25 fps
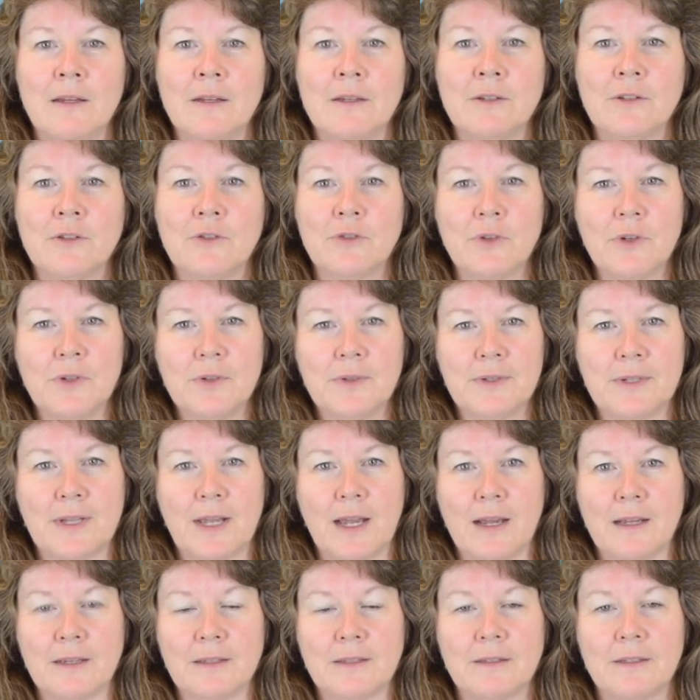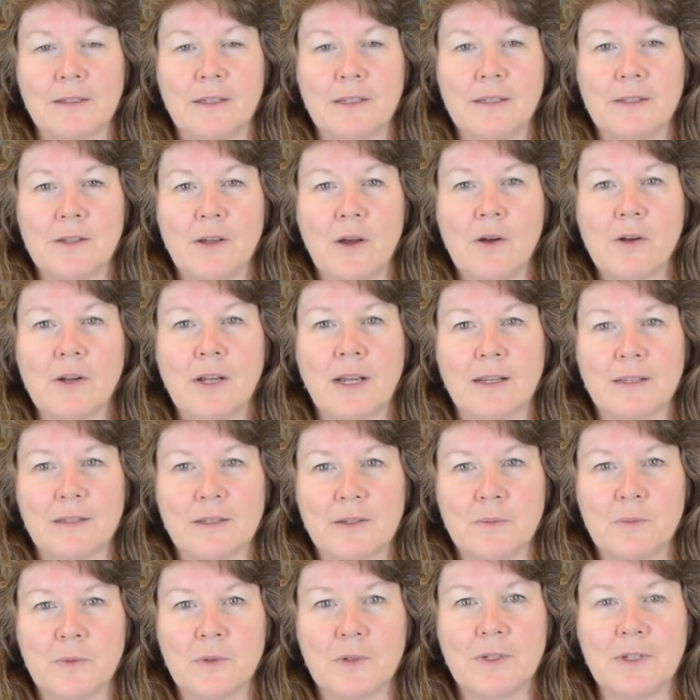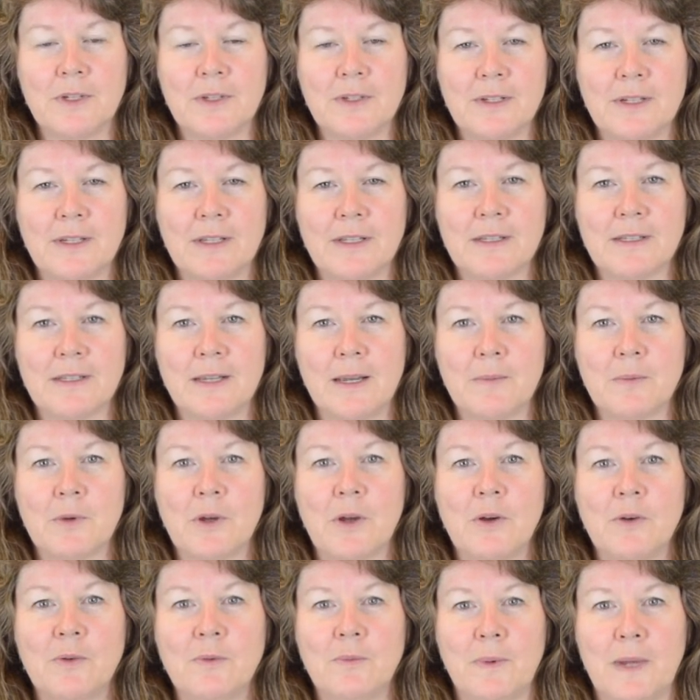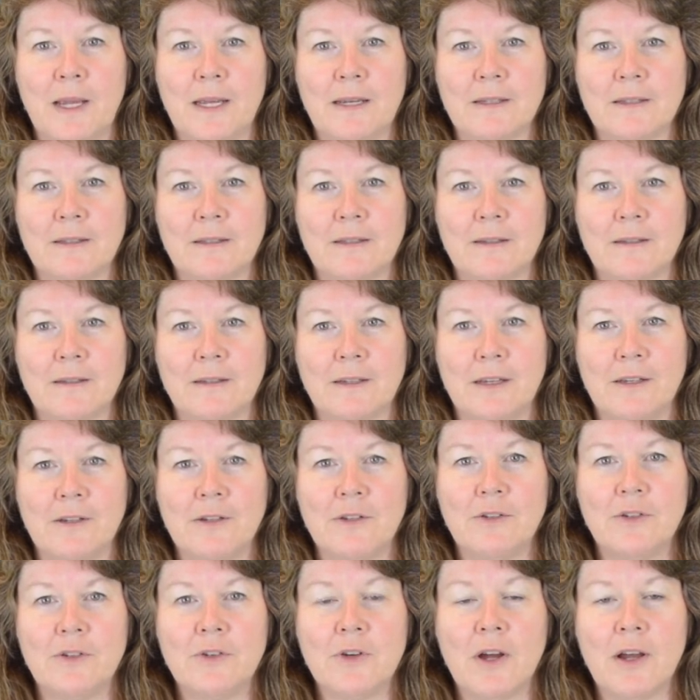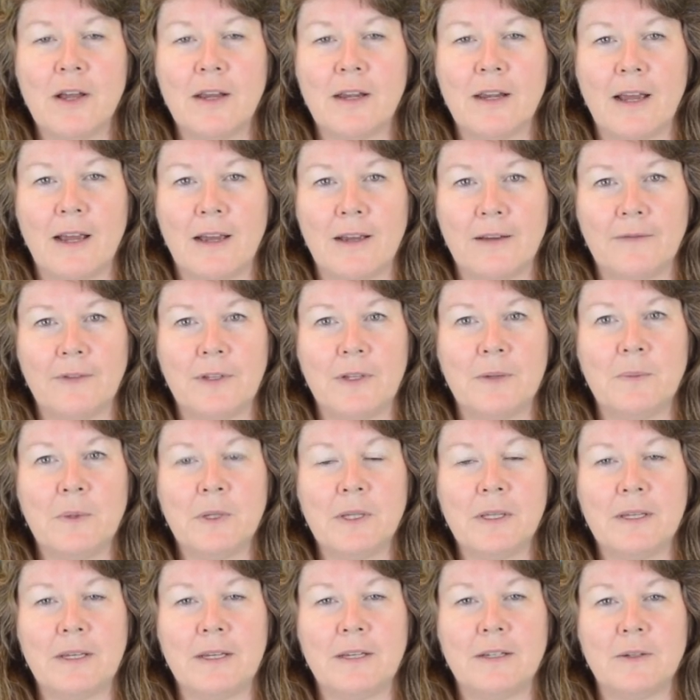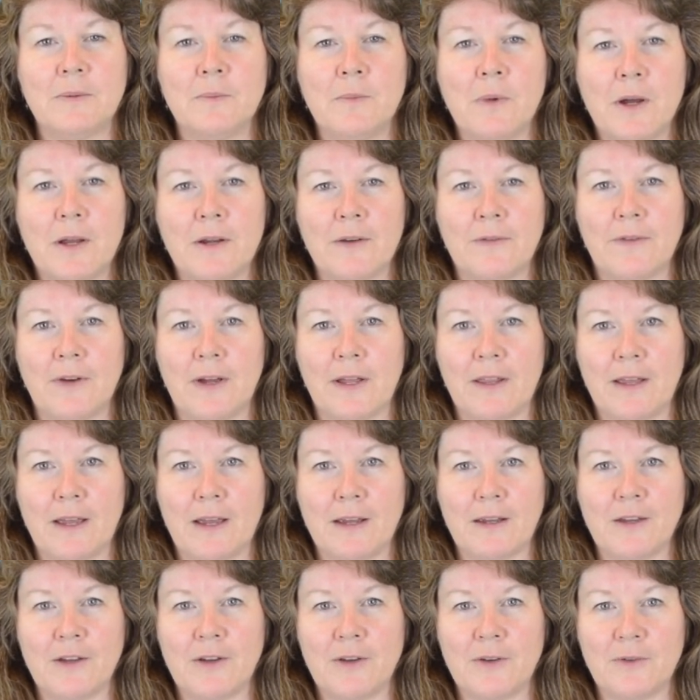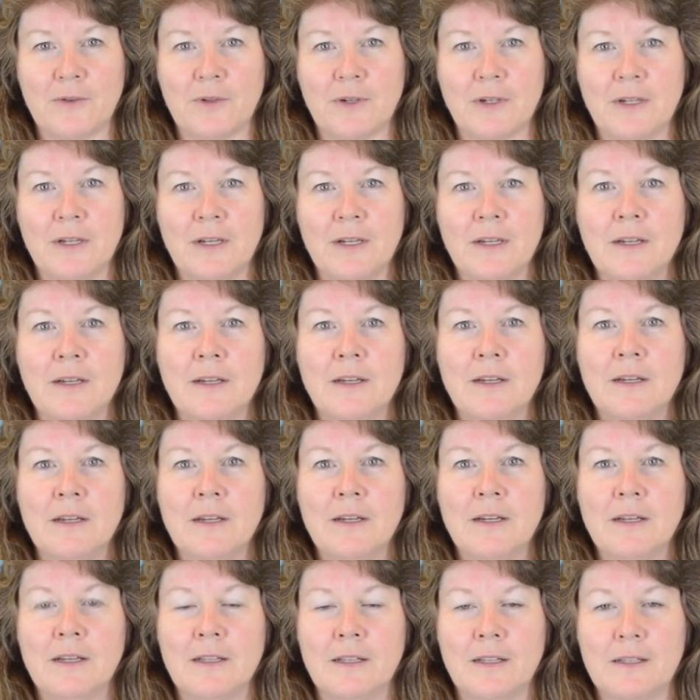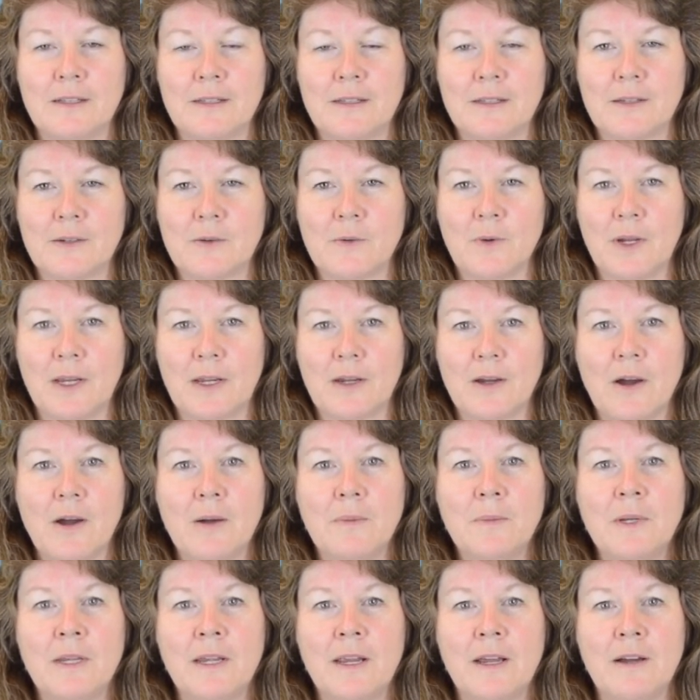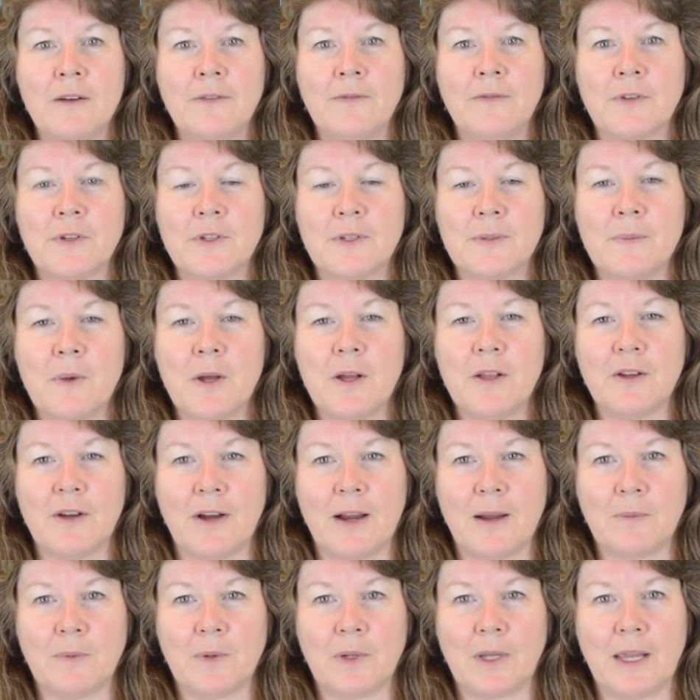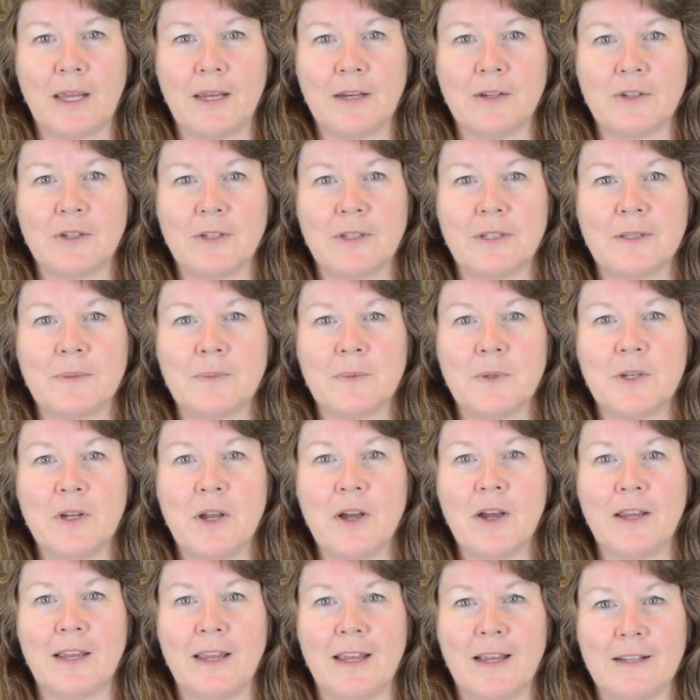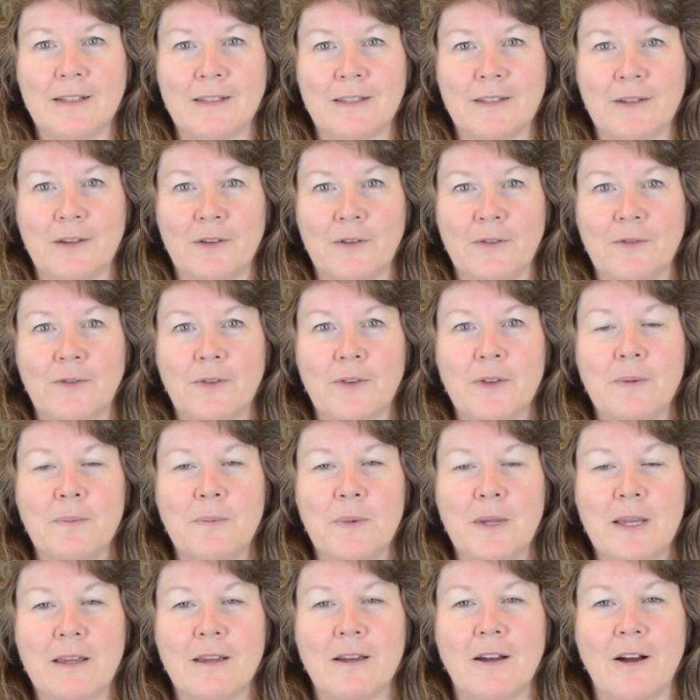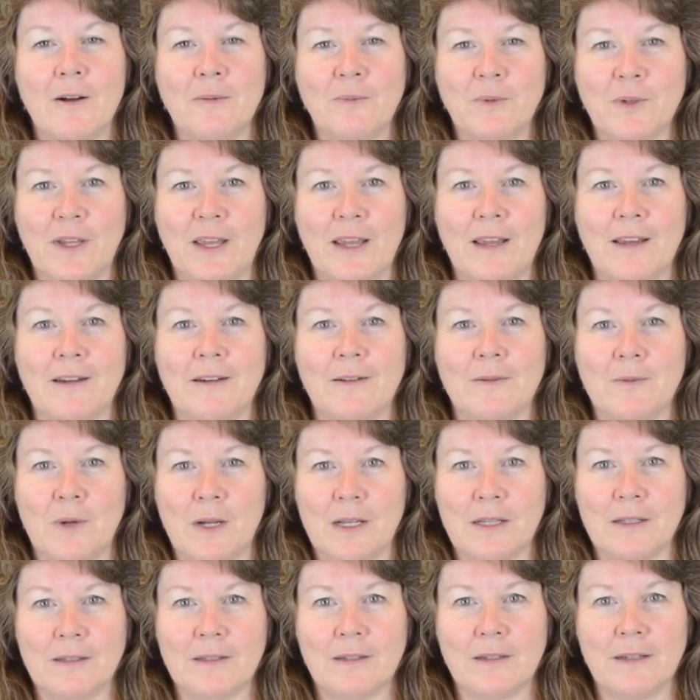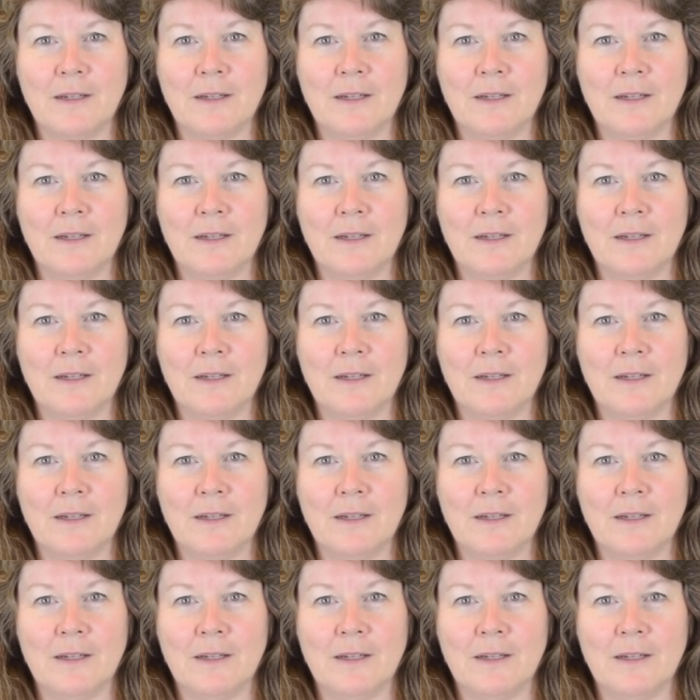True SaaS is all customers using the same code base, and you do not have the ability to modify that code. This is quite common now for smaller applications, but not yet so for the big complicated ones.